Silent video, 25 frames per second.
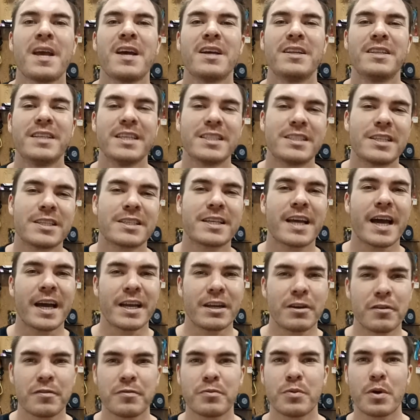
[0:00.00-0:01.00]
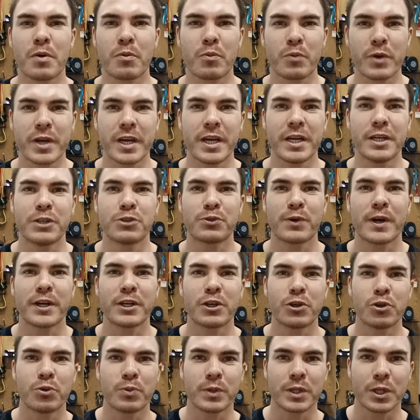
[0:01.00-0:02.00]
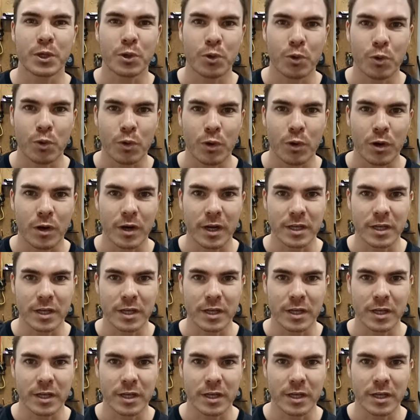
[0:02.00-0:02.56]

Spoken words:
This is kind of what we try to do with the core.